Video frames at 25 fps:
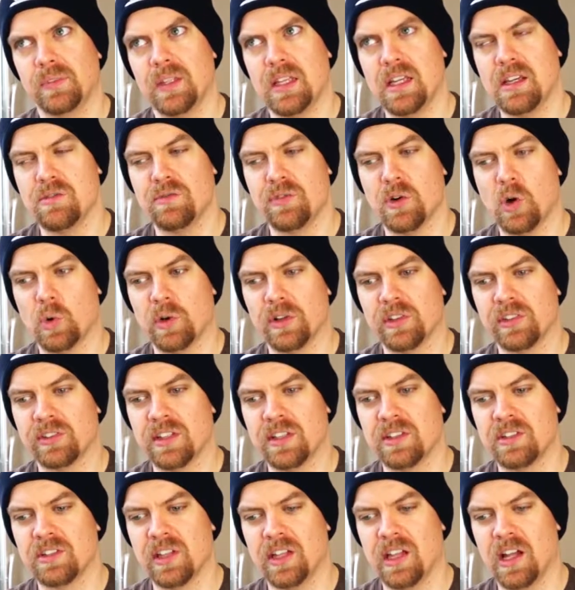evoke a
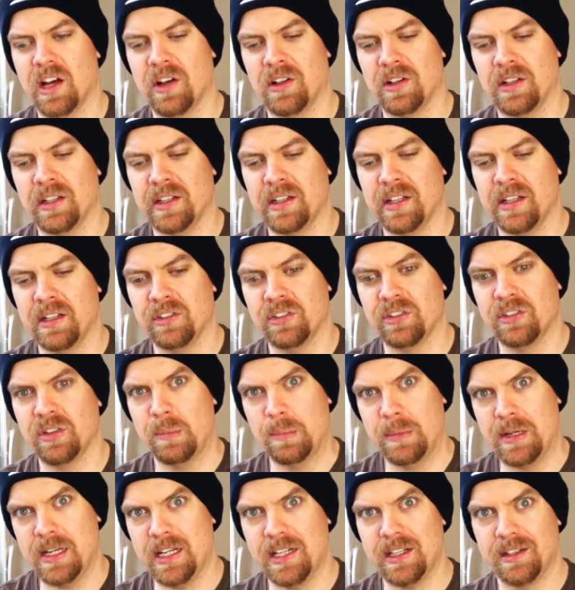sense of the holidays to
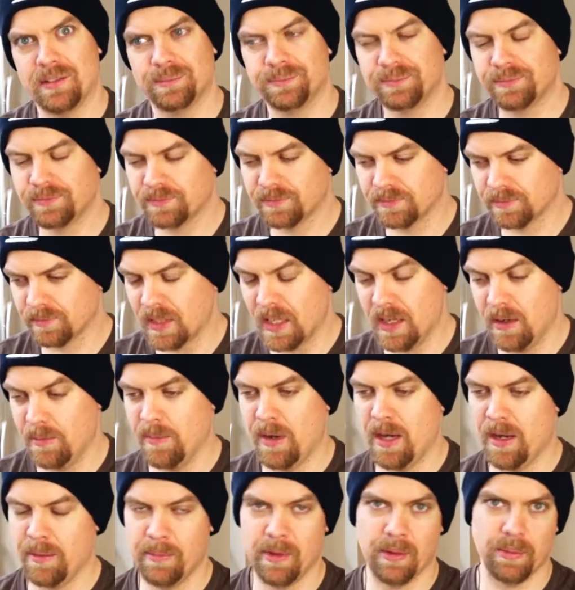me, in
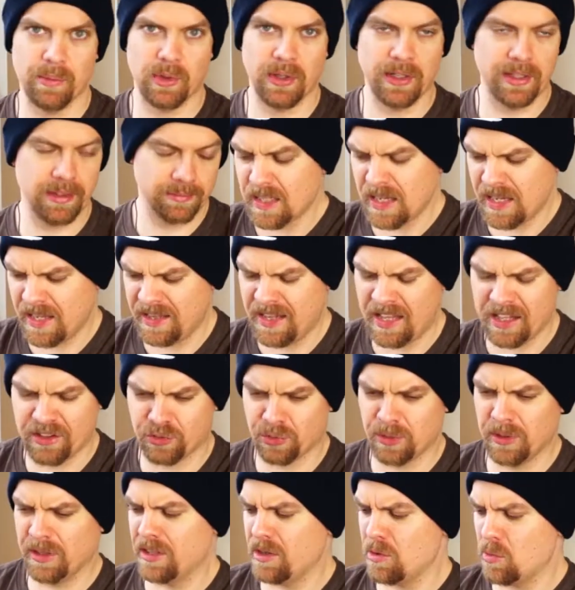my memory. And that's
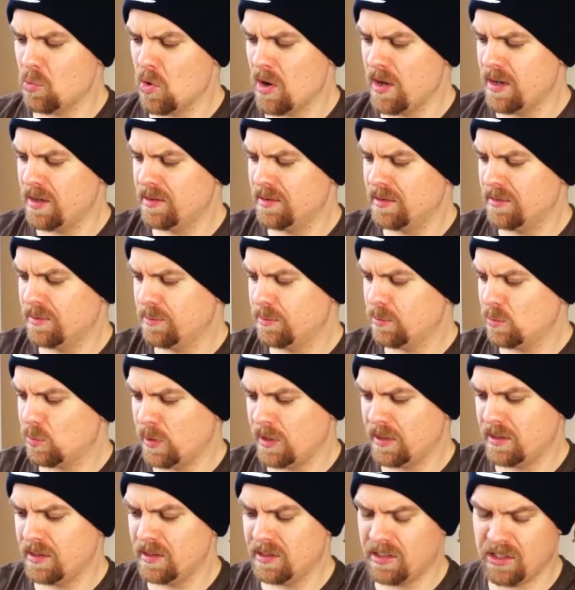really what
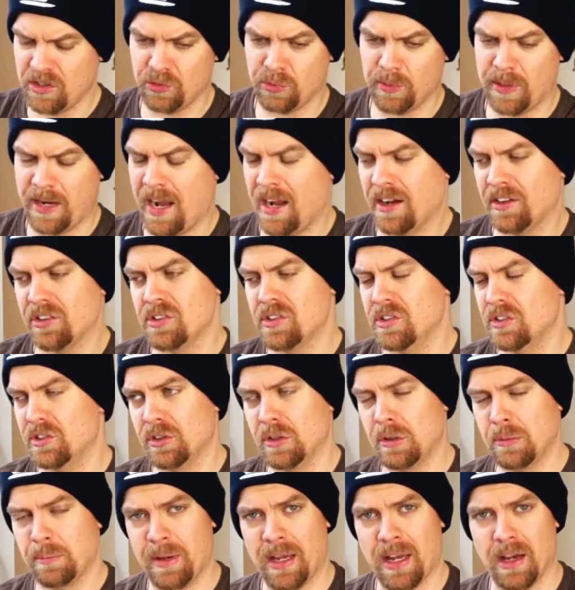these reactions are
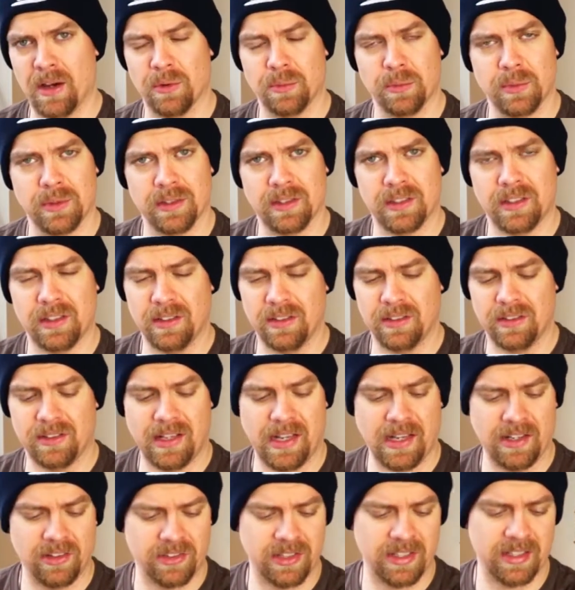about. What the
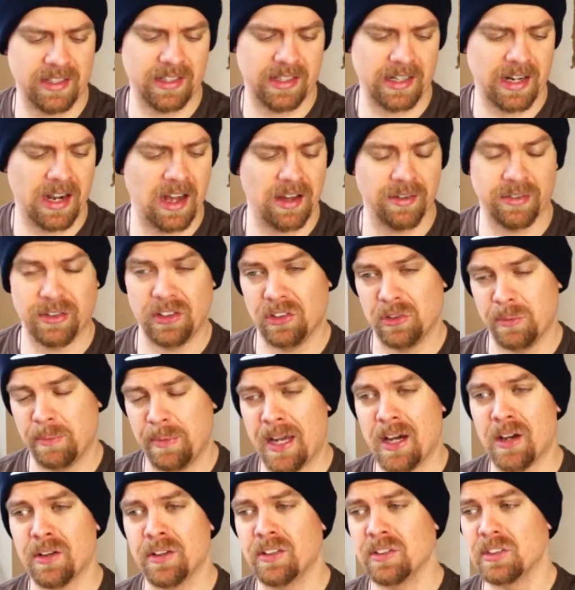tasting of the coffee is
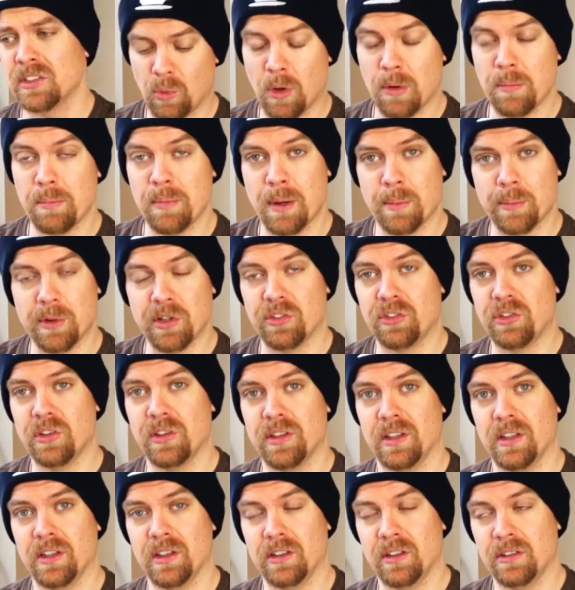about is what memories do
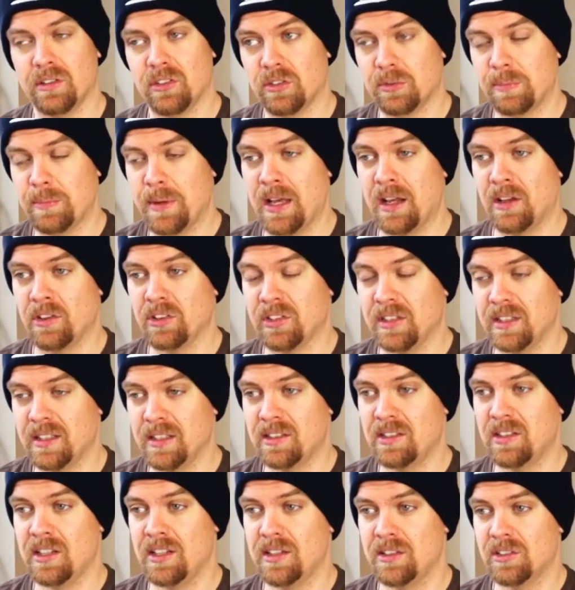the smells and the
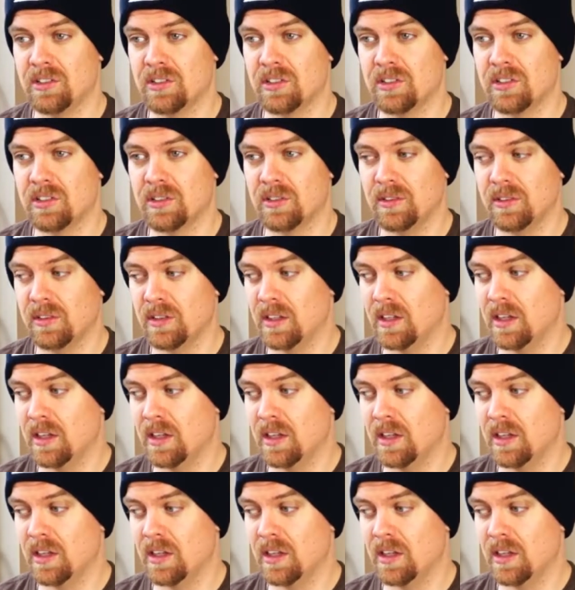tastes